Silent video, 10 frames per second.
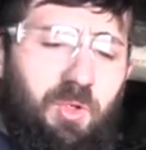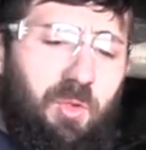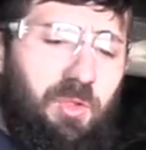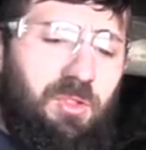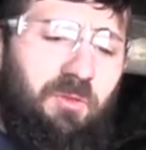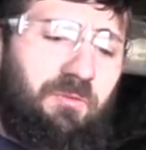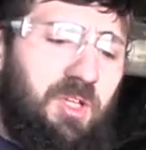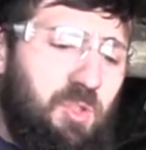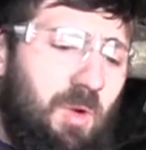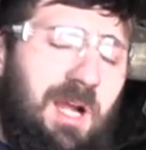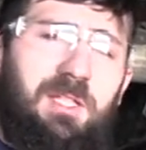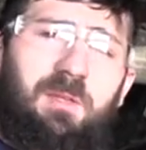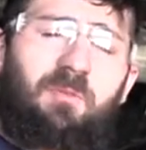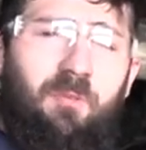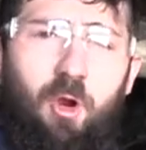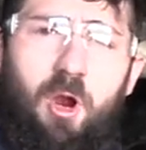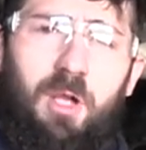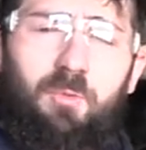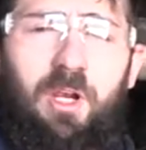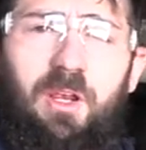we're going to fish wire some of our
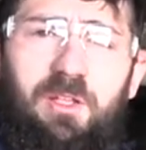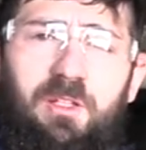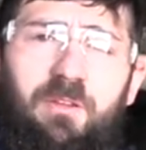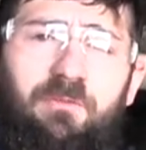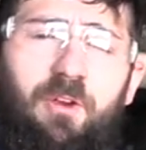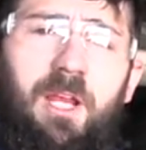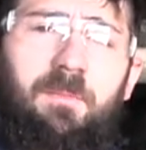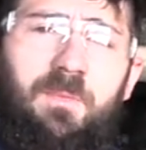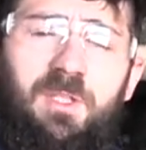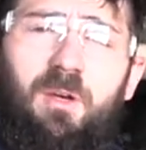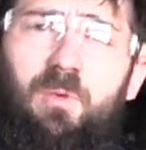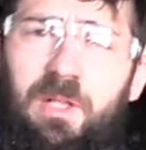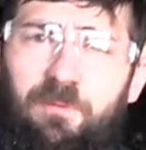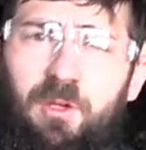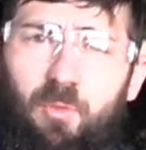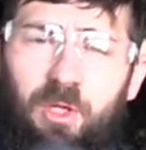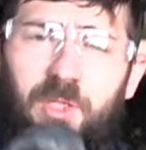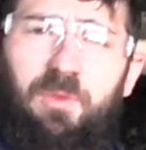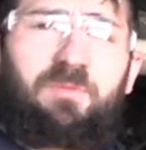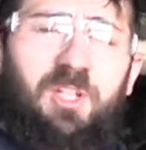hardware into the frame. So whenever you're
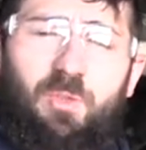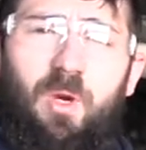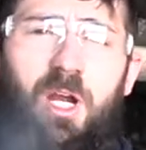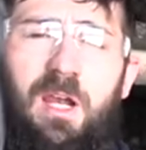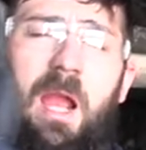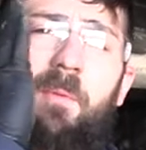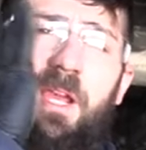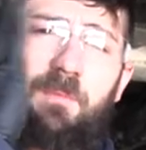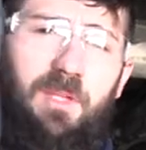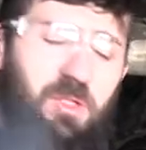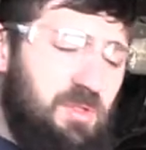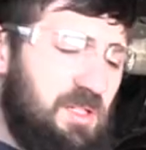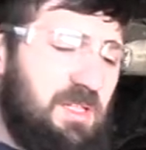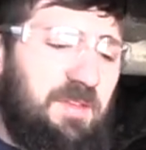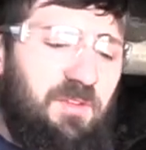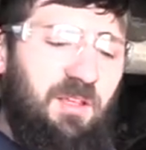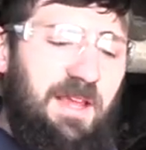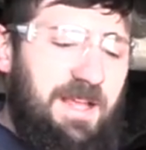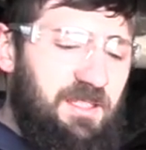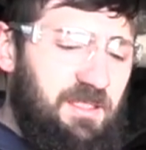working with fish wire, I recommend using safety
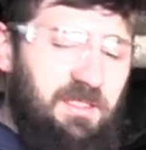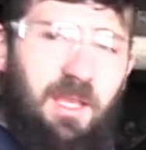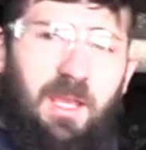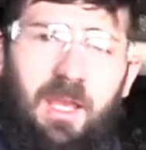glasses.